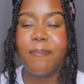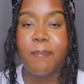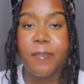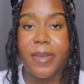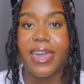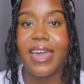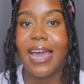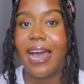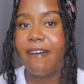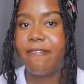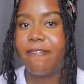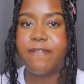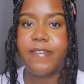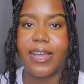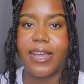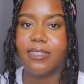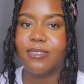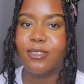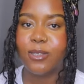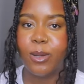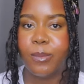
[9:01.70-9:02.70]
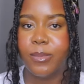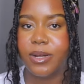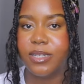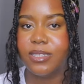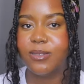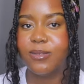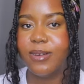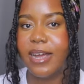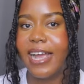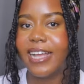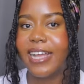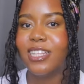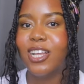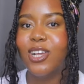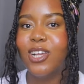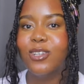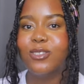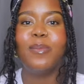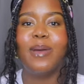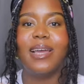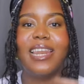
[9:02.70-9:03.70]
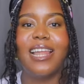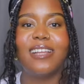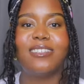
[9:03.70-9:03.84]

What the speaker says: may affect somebody, right? So my